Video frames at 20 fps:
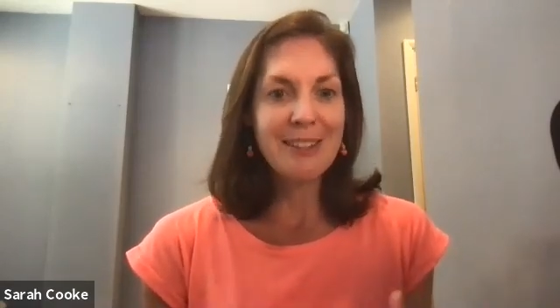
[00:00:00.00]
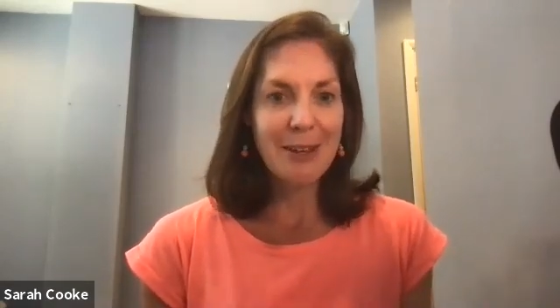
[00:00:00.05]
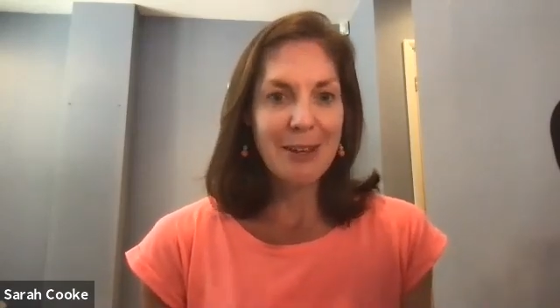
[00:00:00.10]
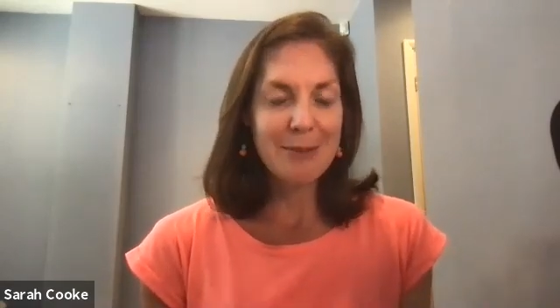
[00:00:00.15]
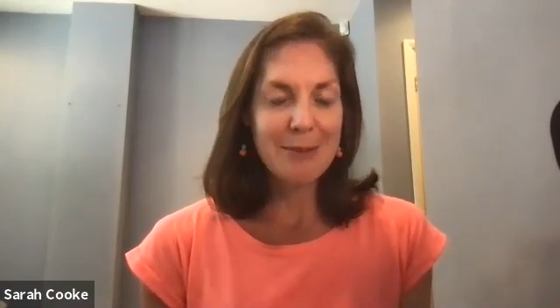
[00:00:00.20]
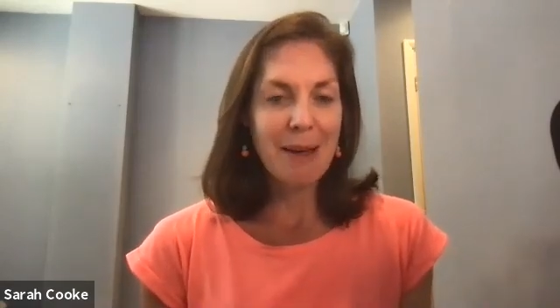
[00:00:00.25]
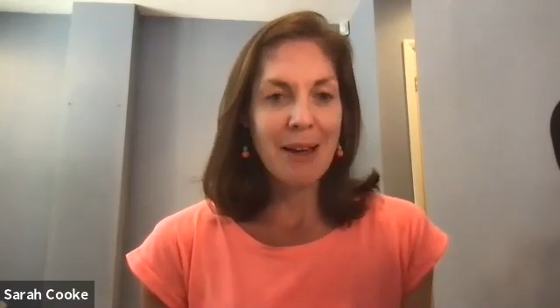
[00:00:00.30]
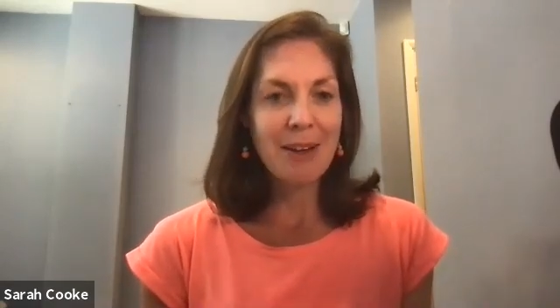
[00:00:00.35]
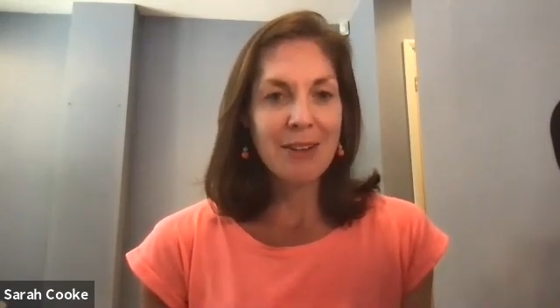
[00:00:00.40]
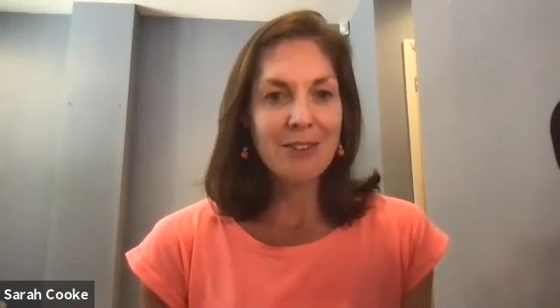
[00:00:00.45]
those
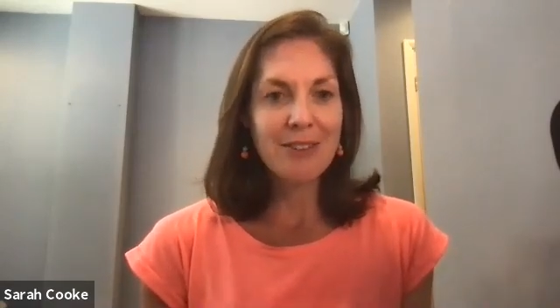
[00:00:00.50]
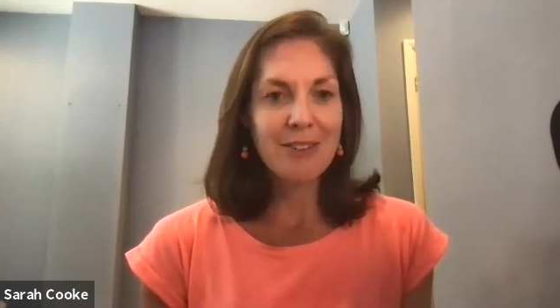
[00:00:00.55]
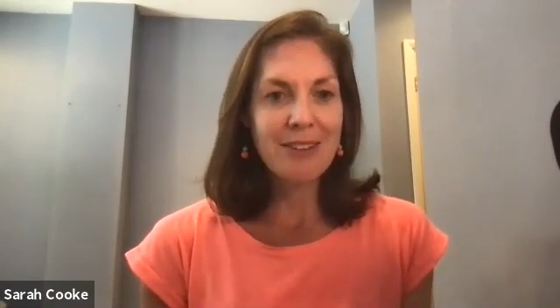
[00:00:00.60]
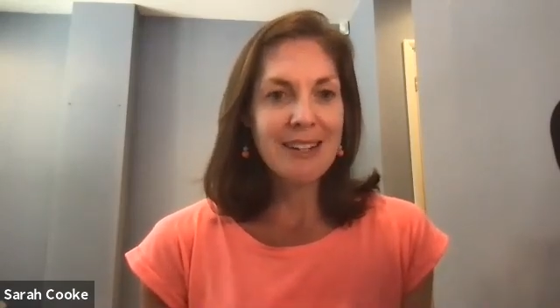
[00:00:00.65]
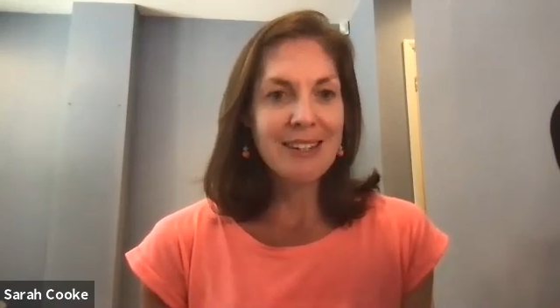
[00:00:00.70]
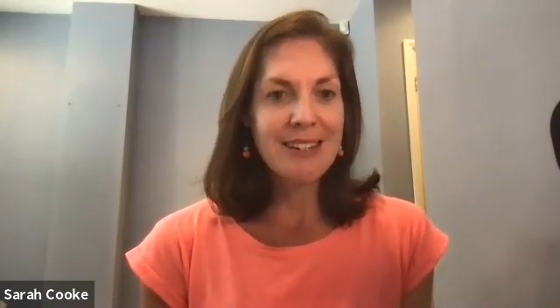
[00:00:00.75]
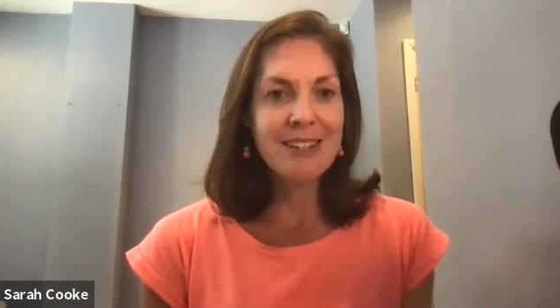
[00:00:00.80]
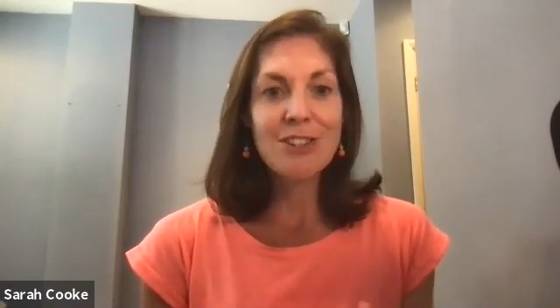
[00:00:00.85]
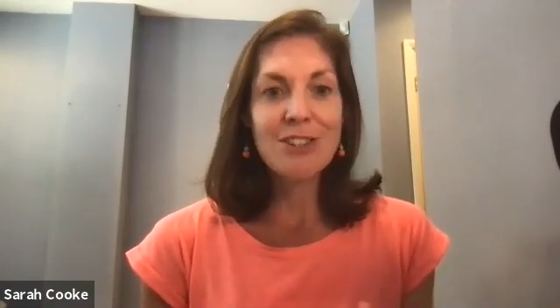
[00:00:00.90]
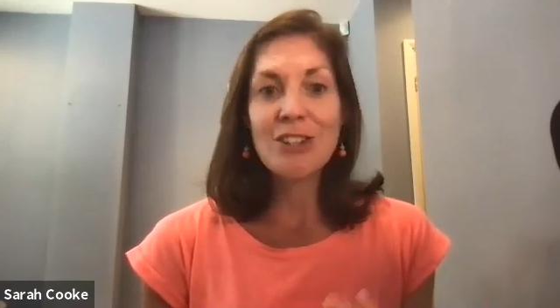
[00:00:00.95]

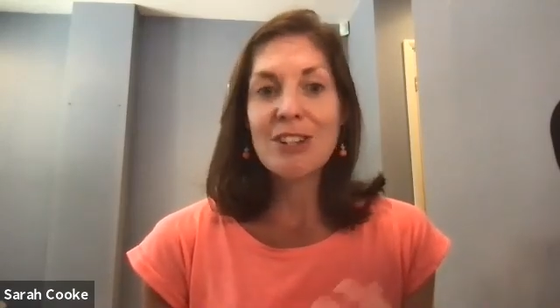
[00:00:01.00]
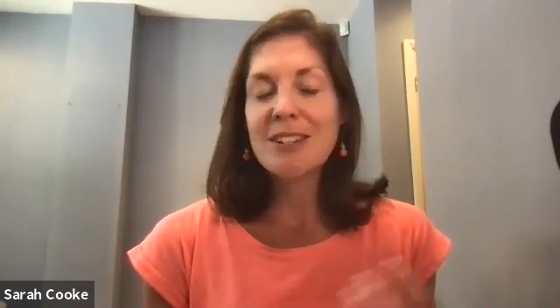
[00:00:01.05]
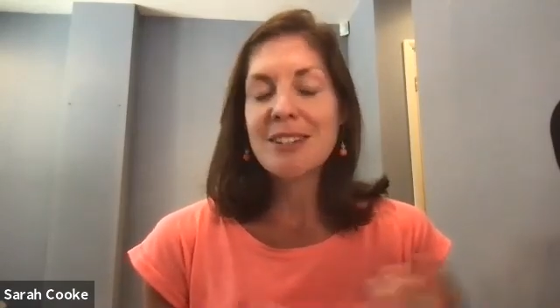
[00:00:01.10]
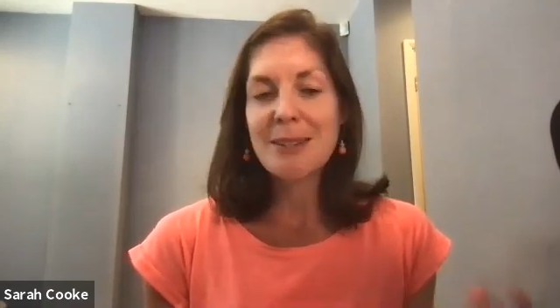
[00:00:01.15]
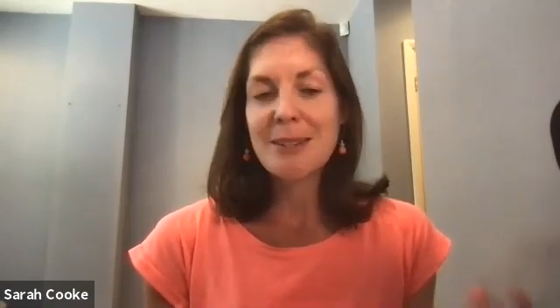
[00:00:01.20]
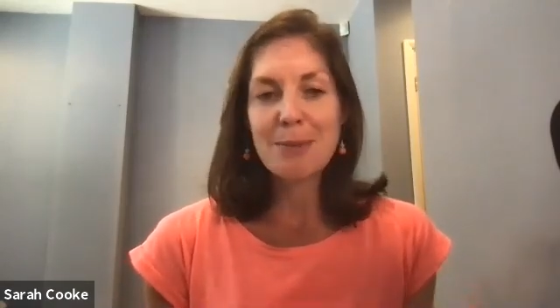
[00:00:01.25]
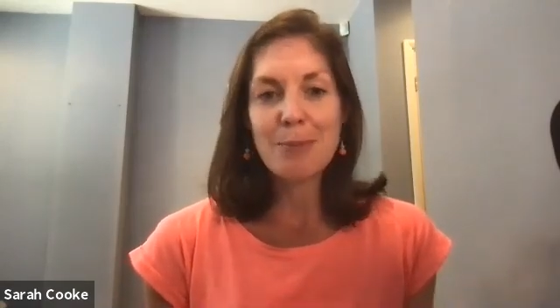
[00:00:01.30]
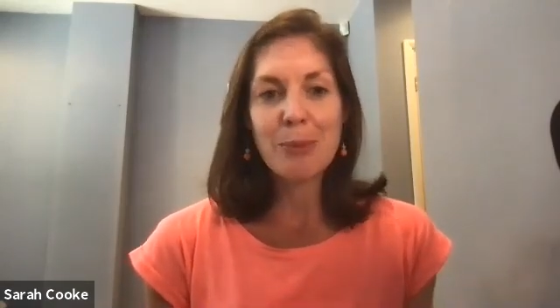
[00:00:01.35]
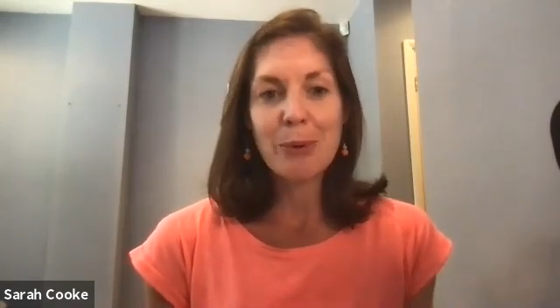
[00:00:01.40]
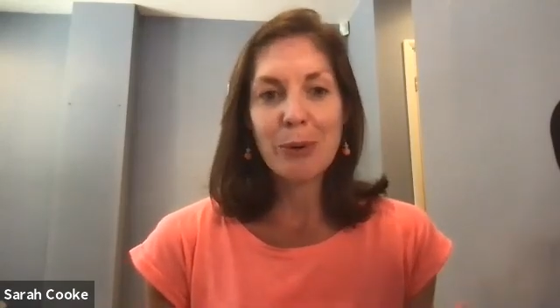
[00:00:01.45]
boundaries is just
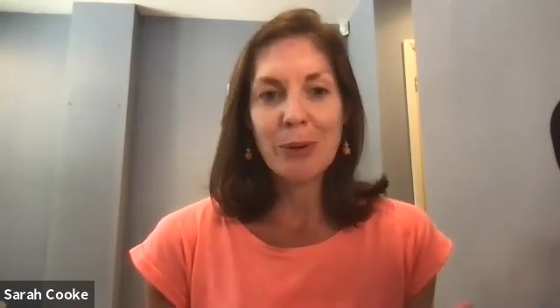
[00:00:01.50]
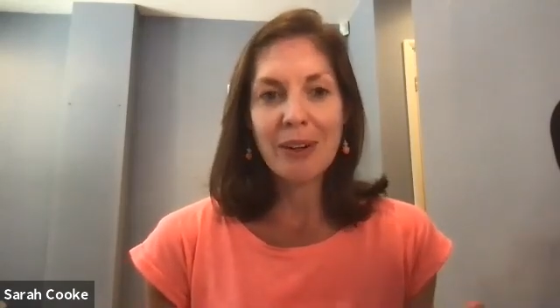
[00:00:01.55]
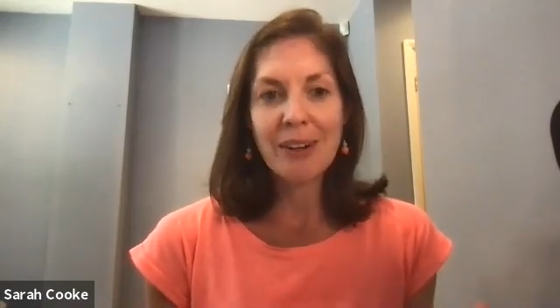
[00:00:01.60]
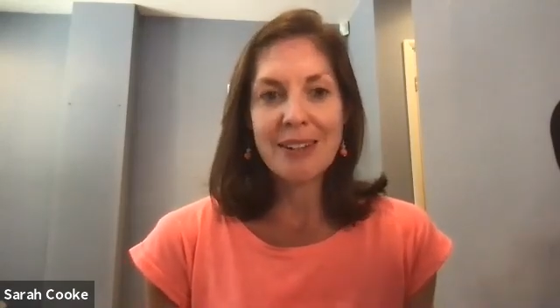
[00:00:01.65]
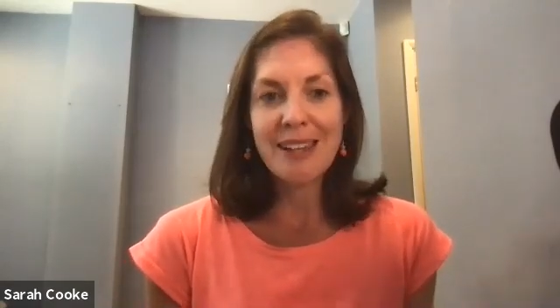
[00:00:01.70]
as important